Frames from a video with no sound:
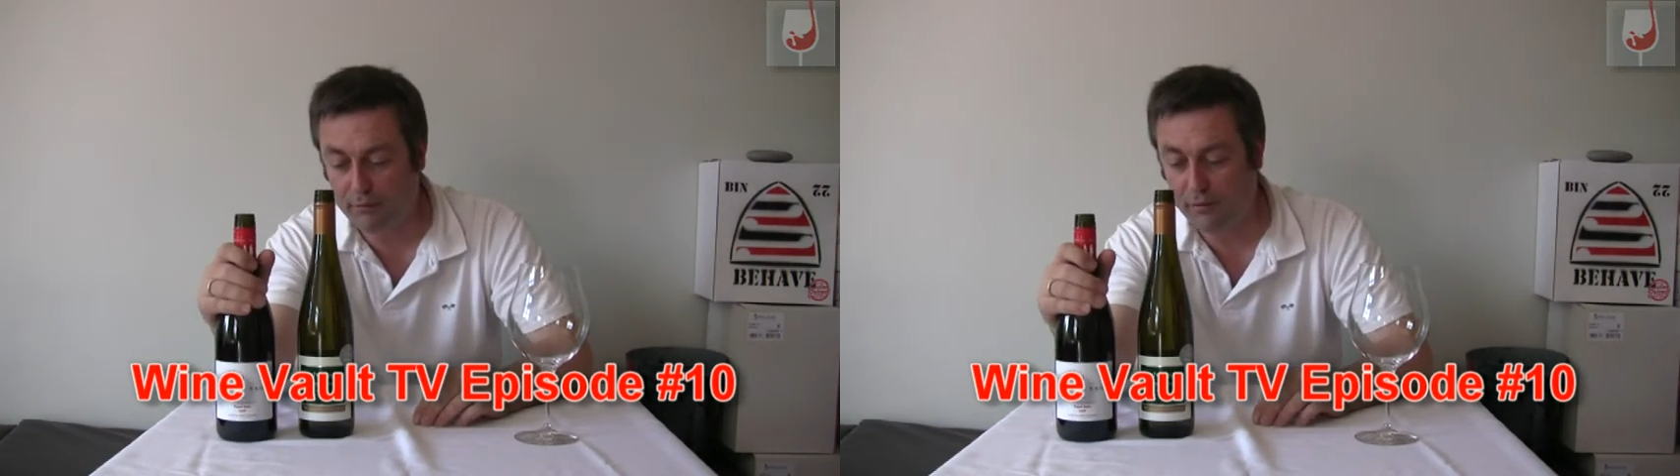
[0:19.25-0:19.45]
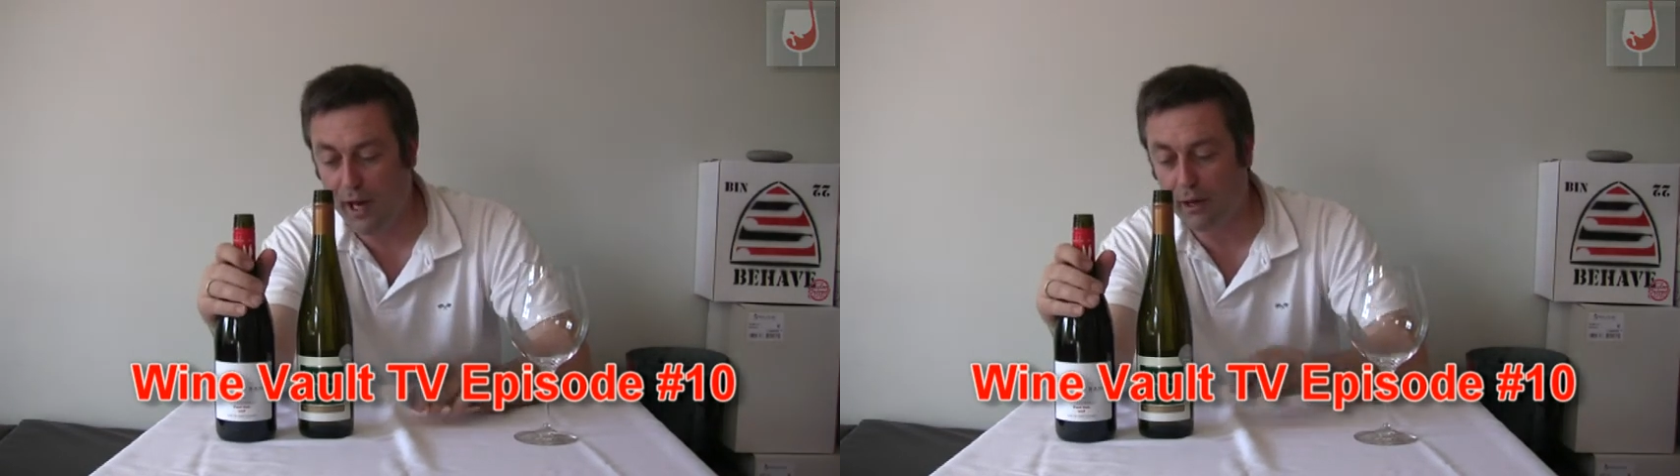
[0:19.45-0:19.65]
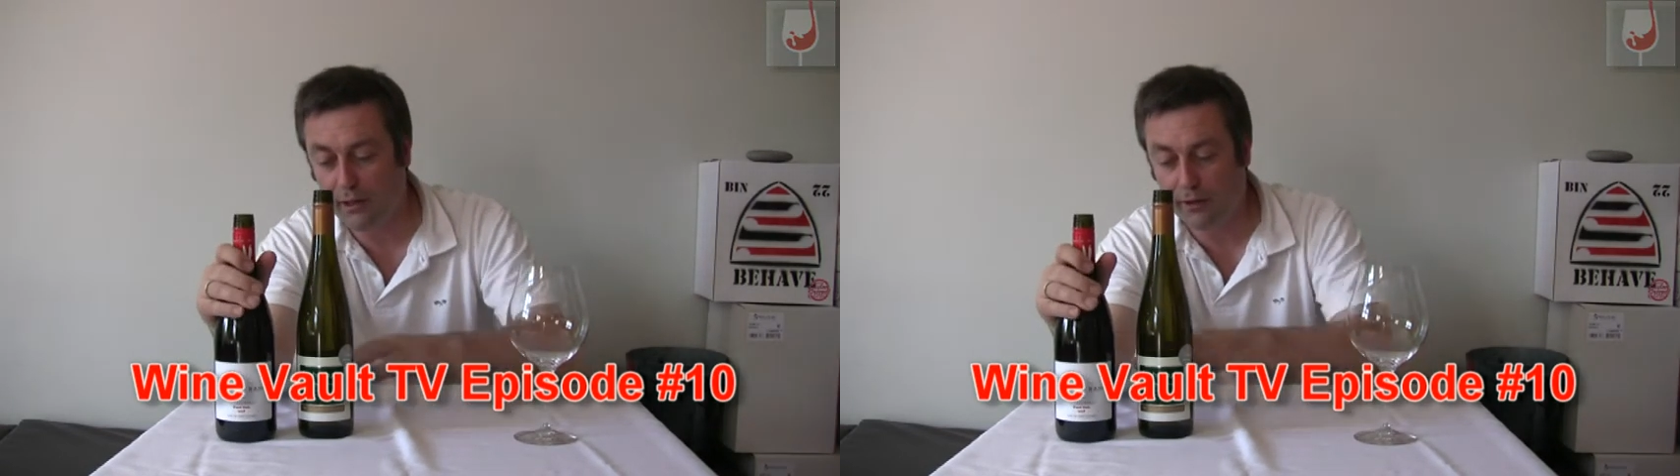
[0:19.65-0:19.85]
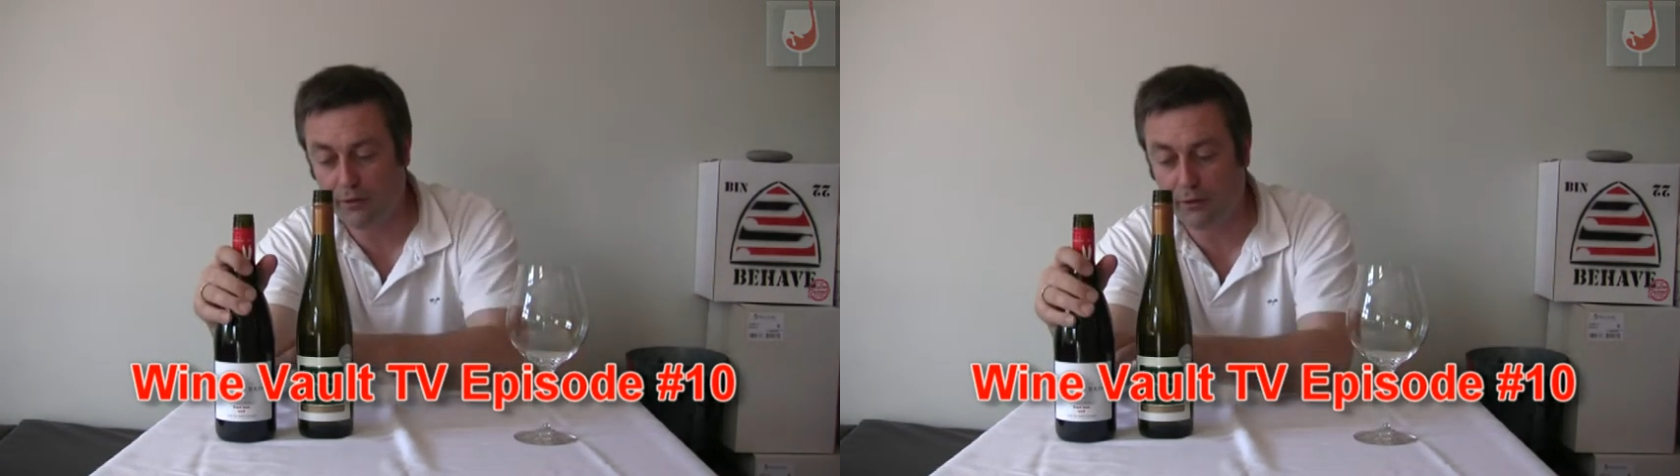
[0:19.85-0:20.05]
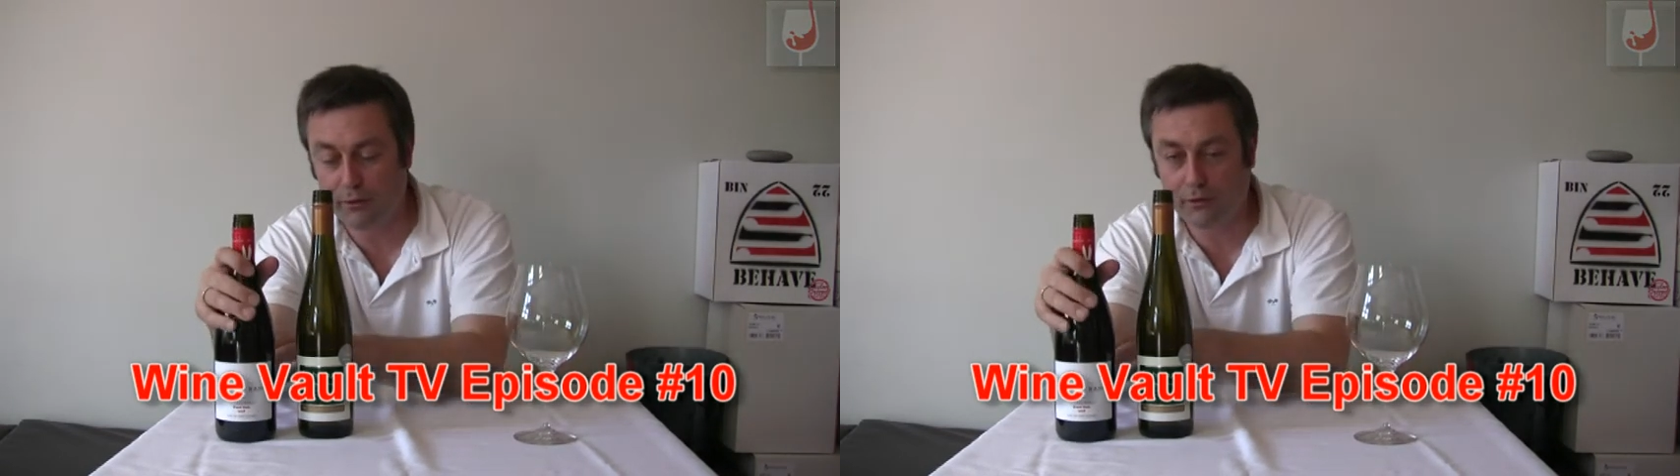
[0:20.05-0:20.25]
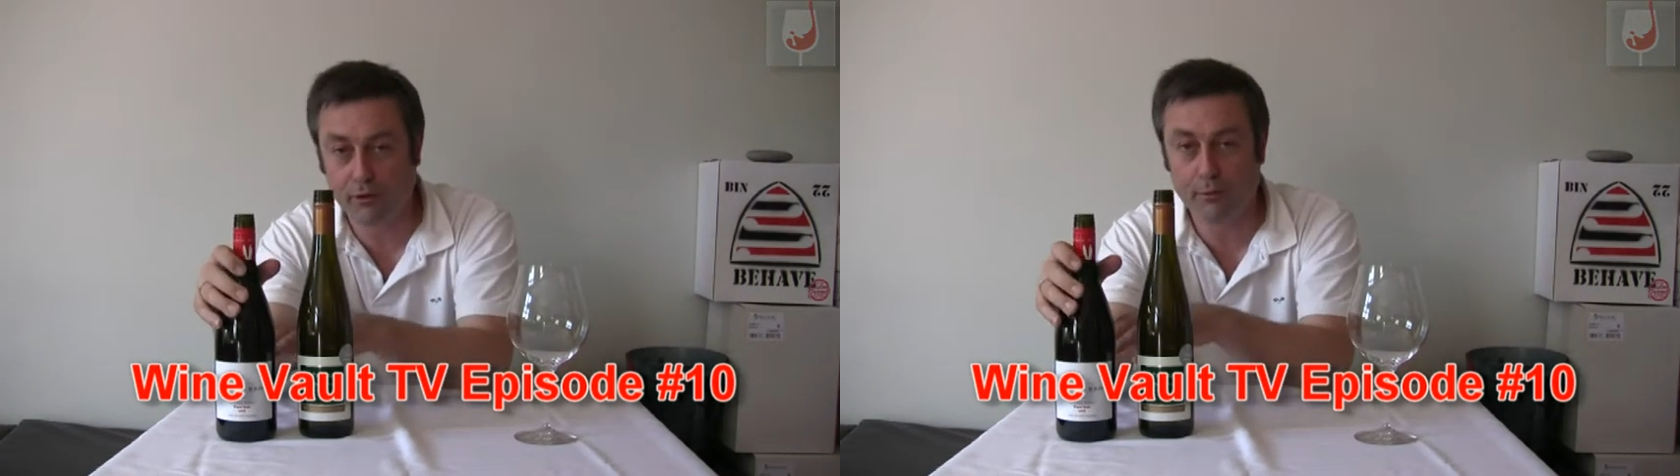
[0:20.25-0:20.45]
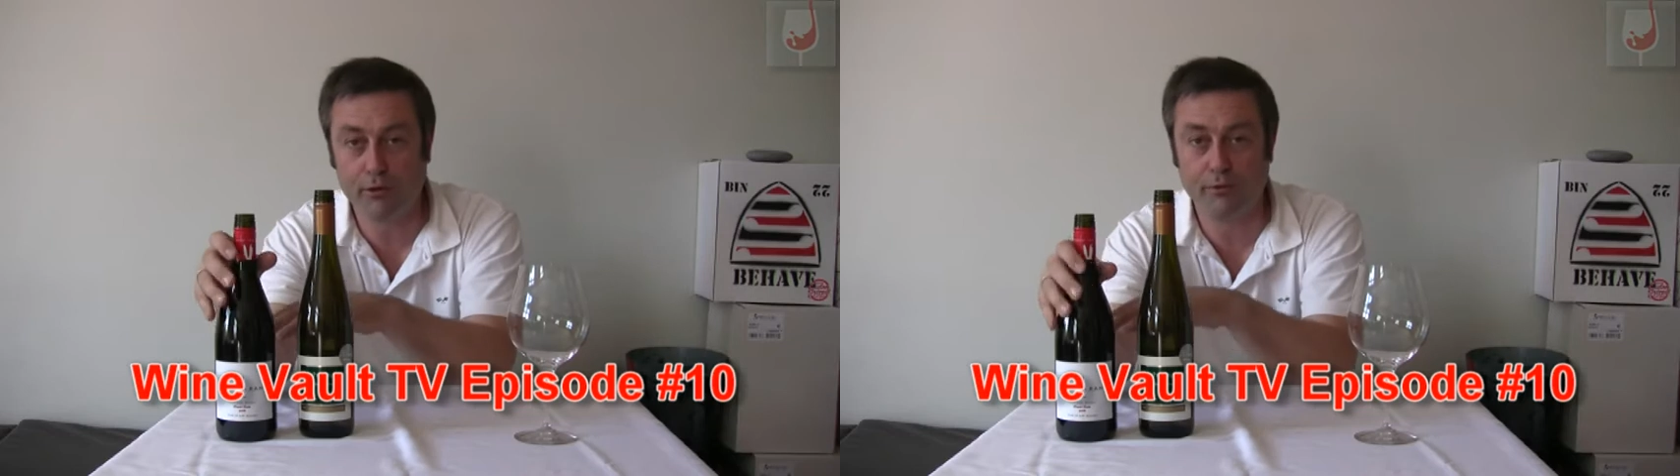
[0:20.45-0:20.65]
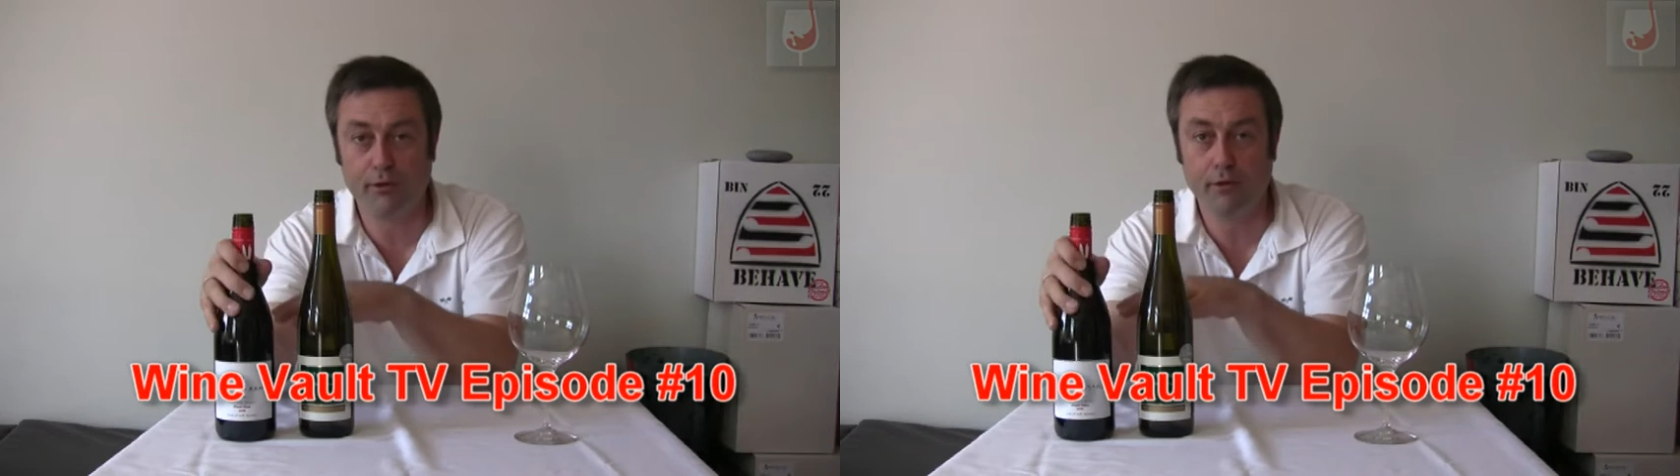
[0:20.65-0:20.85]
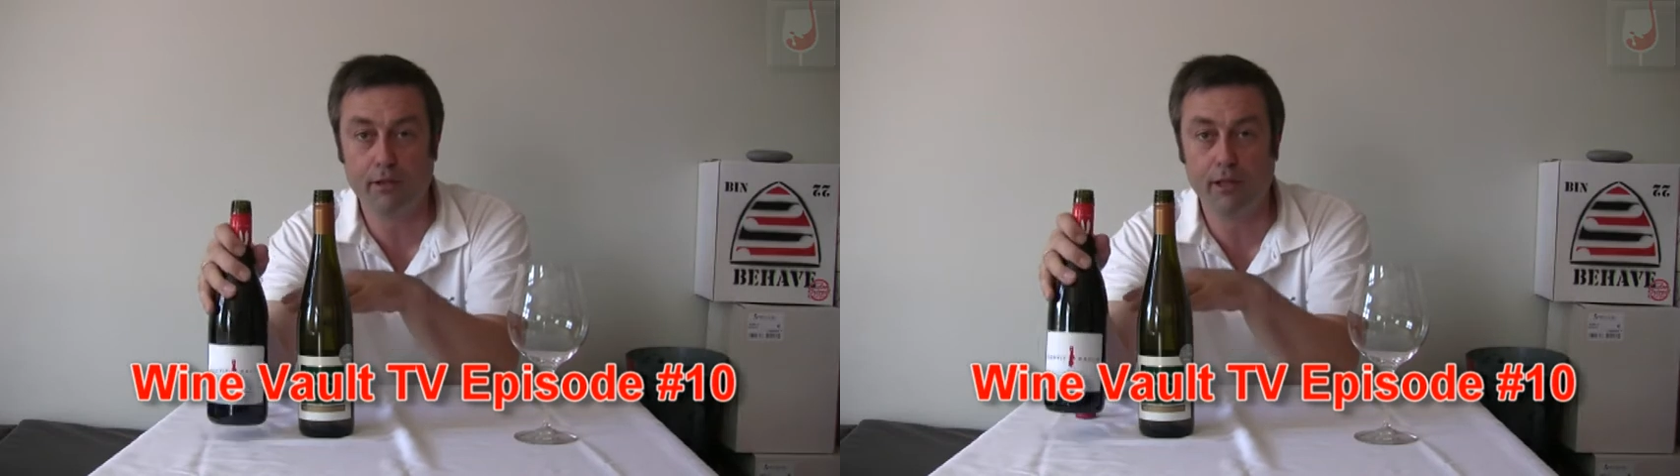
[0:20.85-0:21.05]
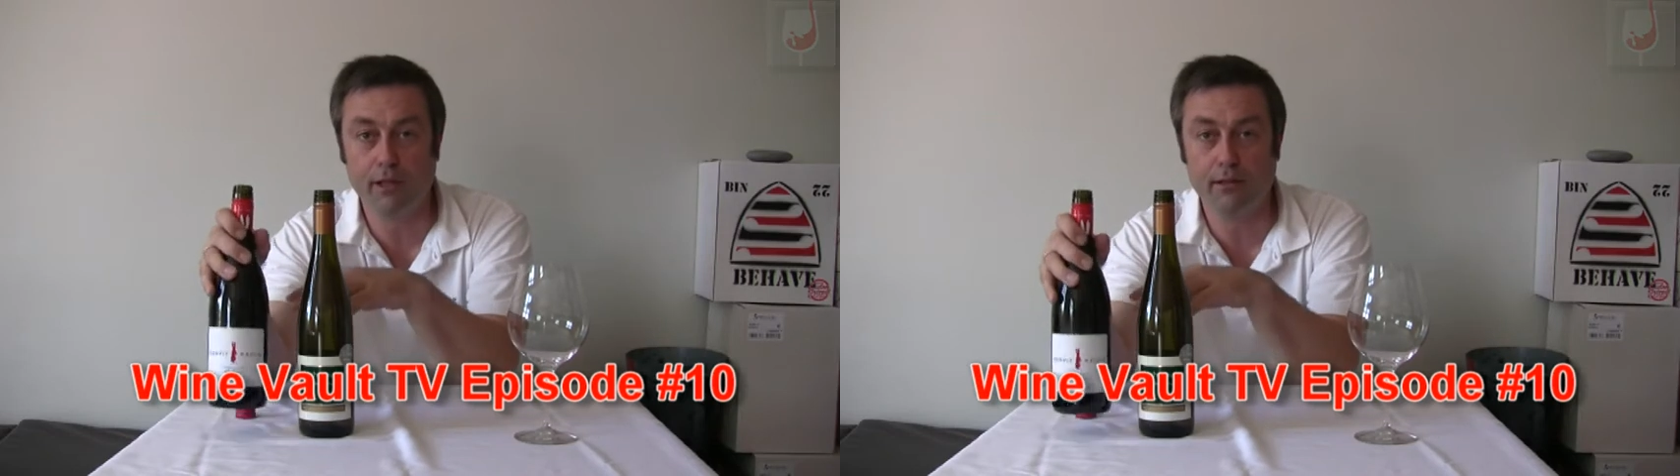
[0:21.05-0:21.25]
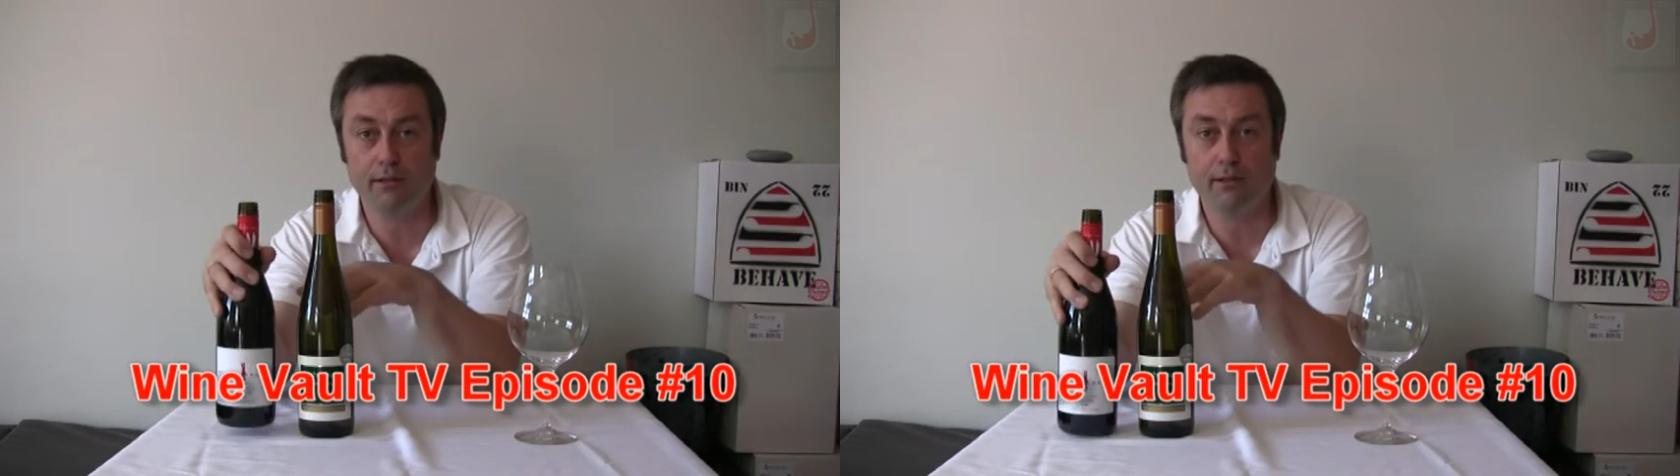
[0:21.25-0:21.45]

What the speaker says: various groups of fruit in it,